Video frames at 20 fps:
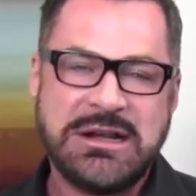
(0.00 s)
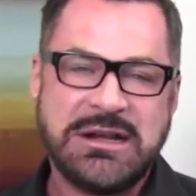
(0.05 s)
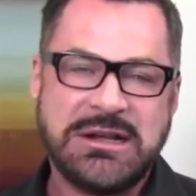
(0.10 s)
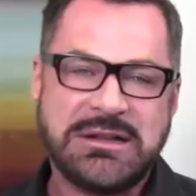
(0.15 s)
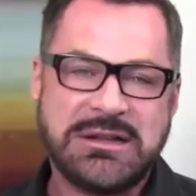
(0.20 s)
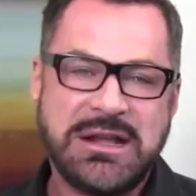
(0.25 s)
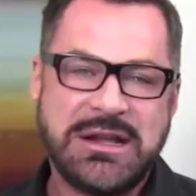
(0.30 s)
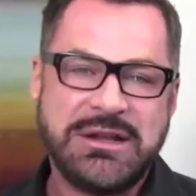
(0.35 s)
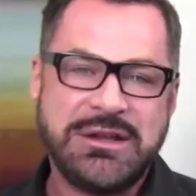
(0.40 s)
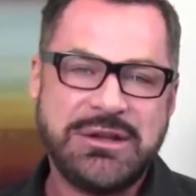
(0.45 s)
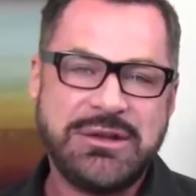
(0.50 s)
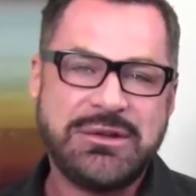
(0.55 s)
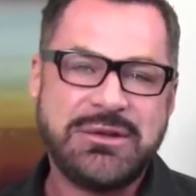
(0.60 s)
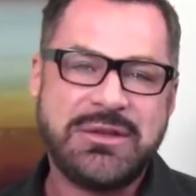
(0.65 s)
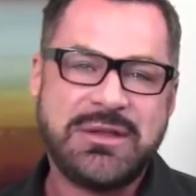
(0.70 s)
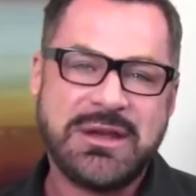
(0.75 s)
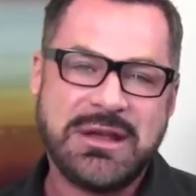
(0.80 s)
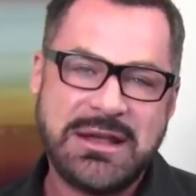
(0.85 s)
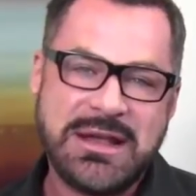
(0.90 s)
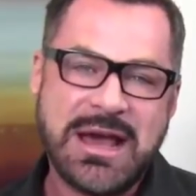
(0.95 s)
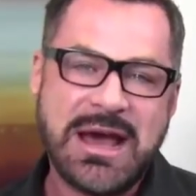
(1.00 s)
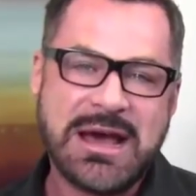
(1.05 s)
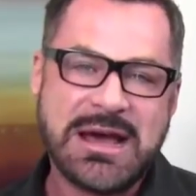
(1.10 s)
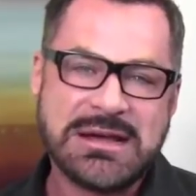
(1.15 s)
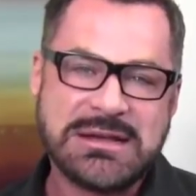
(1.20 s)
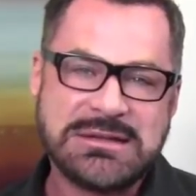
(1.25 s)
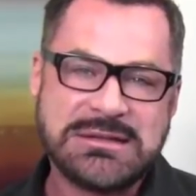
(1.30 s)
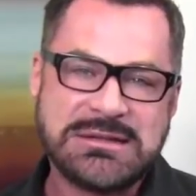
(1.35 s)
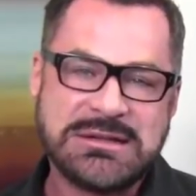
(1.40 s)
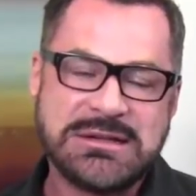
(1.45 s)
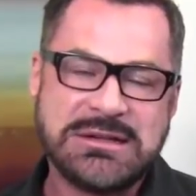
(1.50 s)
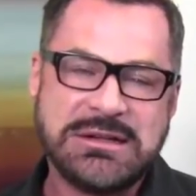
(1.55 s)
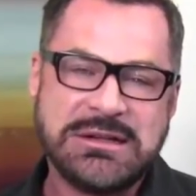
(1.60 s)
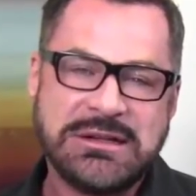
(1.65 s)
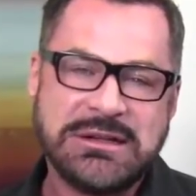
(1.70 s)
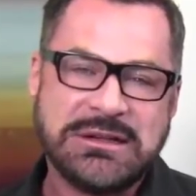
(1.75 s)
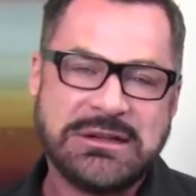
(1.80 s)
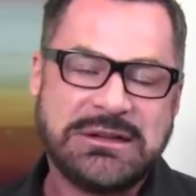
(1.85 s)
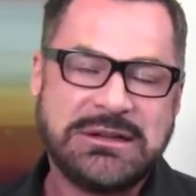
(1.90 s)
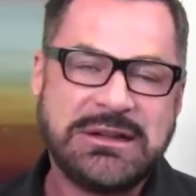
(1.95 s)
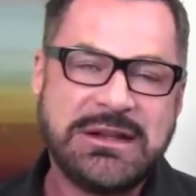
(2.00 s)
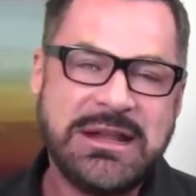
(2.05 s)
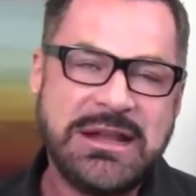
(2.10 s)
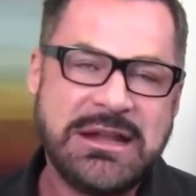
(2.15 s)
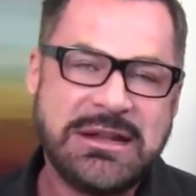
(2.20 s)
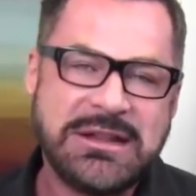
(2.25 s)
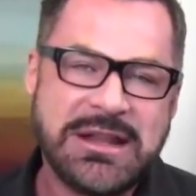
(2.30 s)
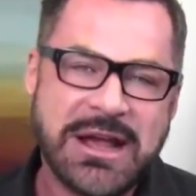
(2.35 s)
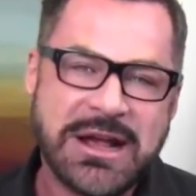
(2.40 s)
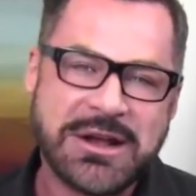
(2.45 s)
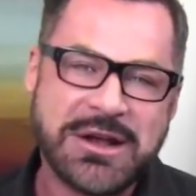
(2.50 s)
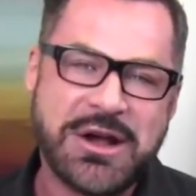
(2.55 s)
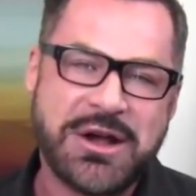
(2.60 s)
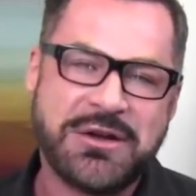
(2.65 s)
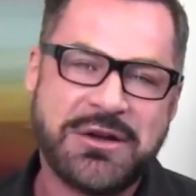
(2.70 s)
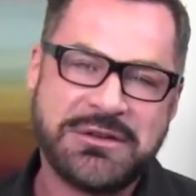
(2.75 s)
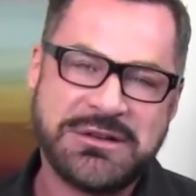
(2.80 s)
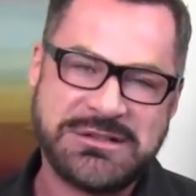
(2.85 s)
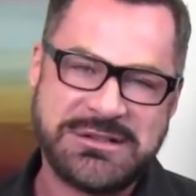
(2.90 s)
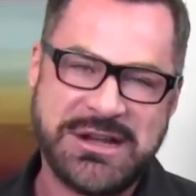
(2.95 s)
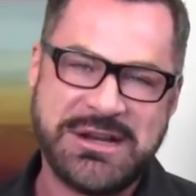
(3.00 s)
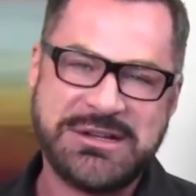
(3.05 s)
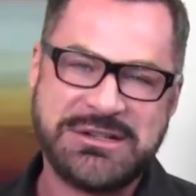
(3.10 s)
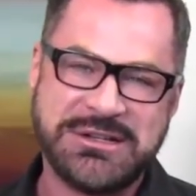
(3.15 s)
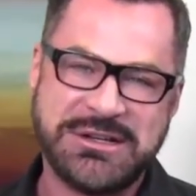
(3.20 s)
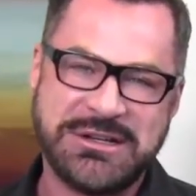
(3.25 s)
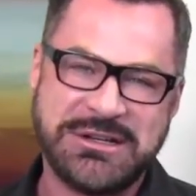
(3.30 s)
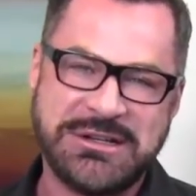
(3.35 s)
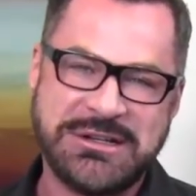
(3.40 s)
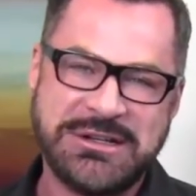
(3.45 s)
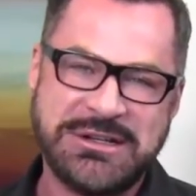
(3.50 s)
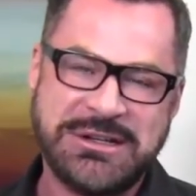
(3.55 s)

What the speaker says: And let you, the guest, lead that conversation.